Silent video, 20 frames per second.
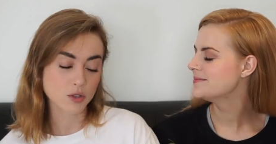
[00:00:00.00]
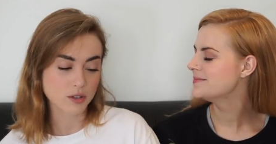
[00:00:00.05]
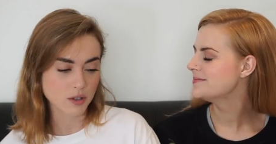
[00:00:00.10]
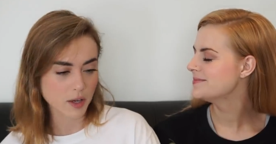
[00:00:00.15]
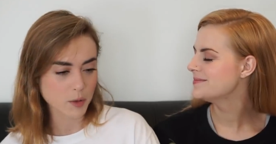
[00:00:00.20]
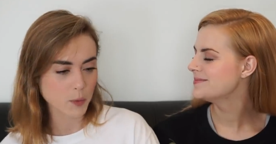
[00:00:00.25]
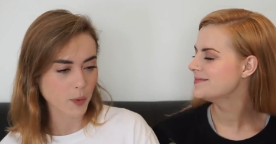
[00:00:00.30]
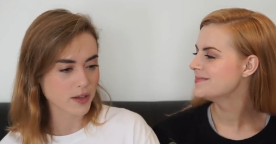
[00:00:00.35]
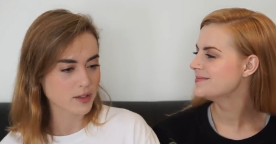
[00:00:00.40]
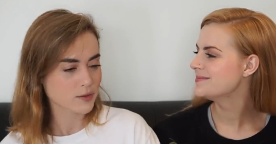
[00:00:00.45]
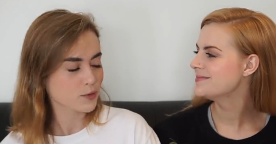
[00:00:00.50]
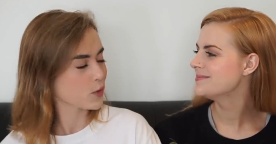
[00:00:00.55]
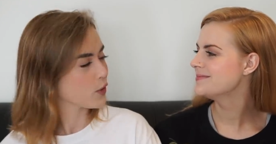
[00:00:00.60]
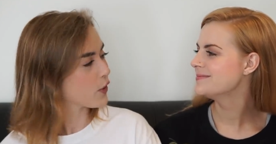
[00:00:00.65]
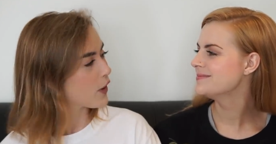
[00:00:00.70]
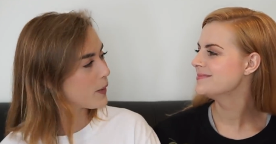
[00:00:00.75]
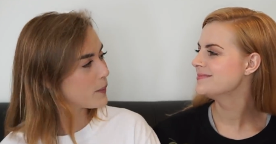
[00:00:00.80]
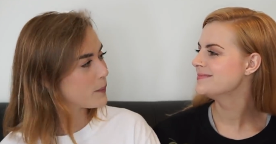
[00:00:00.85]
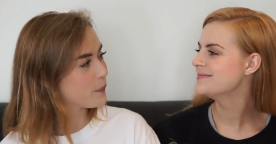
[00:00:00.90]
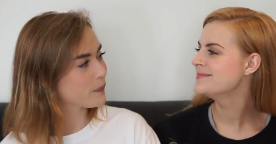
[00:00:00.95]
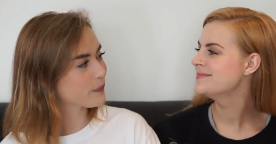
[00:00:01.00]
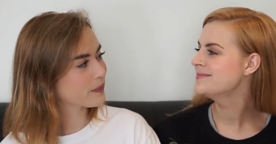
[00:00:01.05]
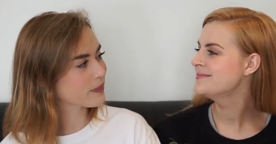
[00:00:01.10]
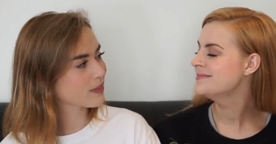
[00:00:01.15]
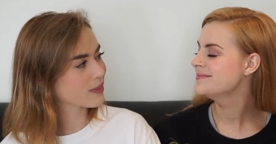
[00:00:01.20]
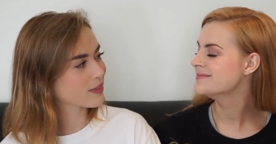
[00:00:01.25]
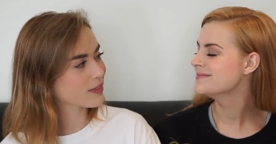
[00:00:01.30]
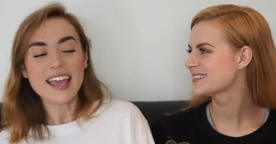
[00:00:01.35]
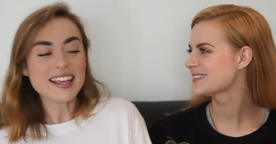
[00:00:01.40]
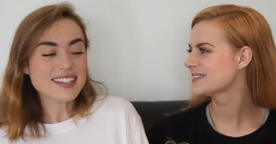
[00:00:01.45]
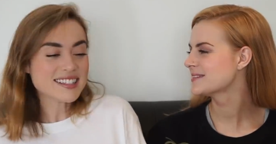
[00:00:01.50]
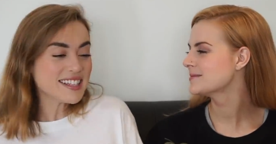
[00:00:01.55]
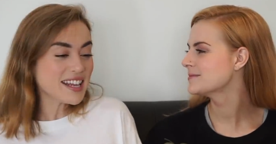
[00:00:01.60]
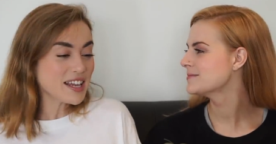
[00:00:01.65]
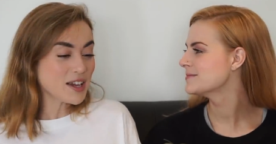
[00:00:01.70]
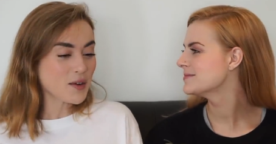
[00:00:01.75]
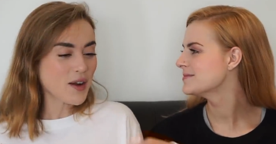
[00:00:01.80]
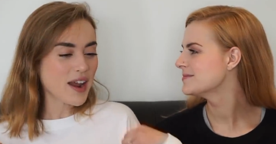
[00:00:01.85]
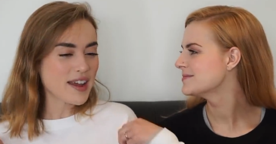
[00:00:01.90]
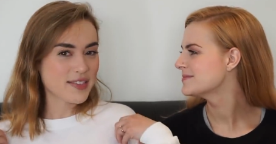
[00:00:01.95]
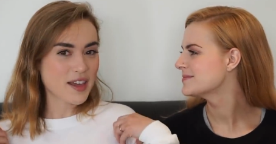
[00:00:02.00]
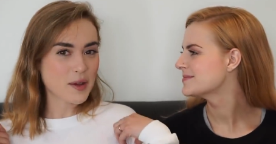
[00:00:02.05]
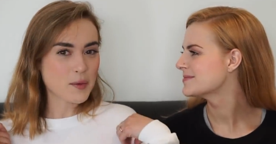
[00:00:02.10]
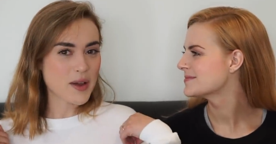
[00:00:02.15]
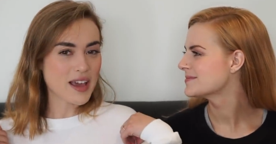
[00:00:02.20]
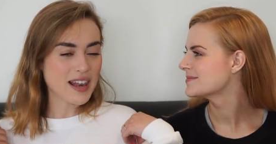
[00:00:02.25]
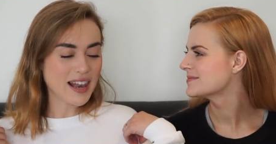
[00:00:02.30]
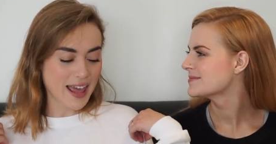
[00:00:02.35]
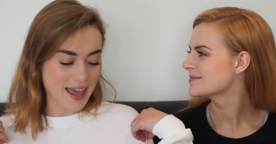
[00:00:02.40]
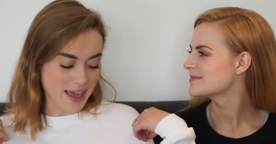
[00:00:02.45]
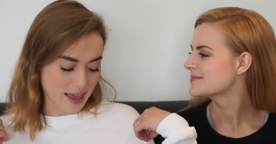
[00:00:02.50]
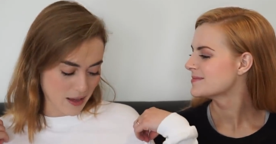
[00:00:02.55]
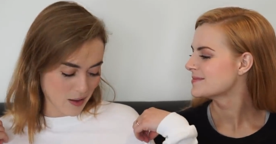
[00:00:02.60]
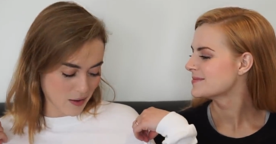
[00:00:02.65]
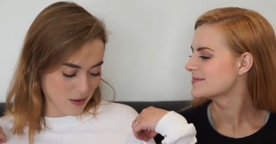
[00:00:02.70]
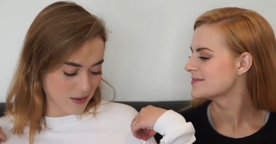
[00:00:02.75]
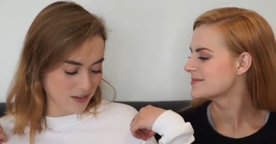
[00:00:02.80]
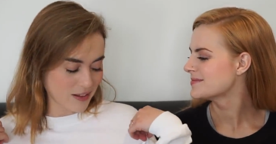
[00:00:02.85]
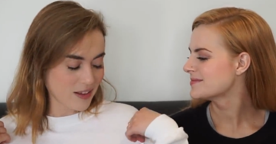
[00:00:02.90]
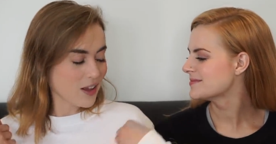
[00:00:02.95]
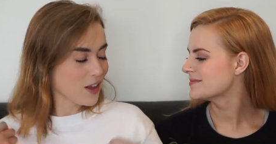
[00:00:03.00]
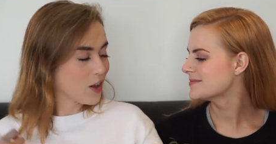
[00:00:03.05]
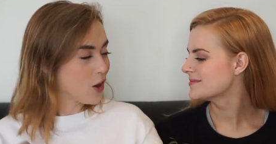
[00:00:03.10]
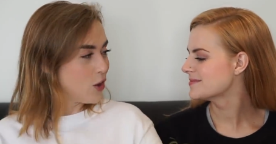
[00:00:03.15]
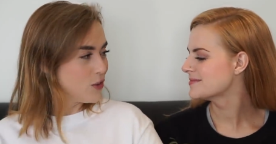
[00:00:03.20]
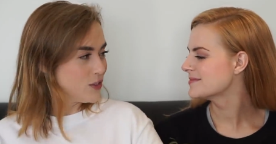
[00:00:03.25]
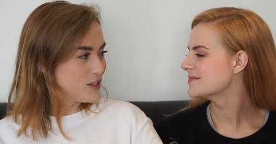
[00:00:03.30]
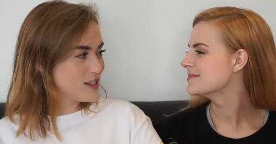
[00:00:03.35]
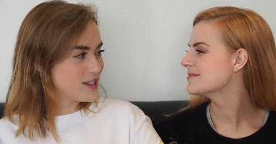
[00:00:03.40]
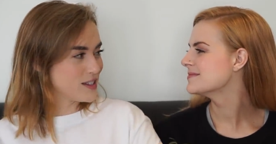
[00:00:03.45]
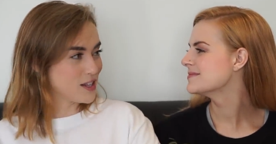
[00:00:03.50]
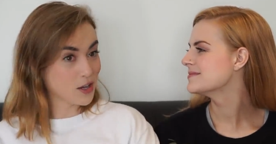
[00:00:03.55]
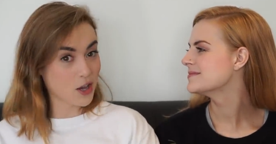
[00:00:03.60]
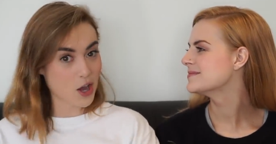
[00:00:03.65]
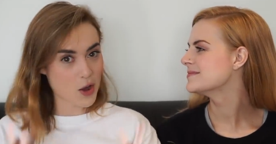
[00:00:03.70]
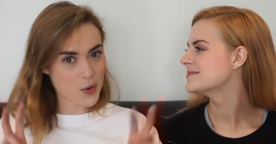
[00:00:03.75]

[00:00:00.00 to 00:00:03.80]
Speaker 1: or sideways for it. Mm. not it great that we're like concert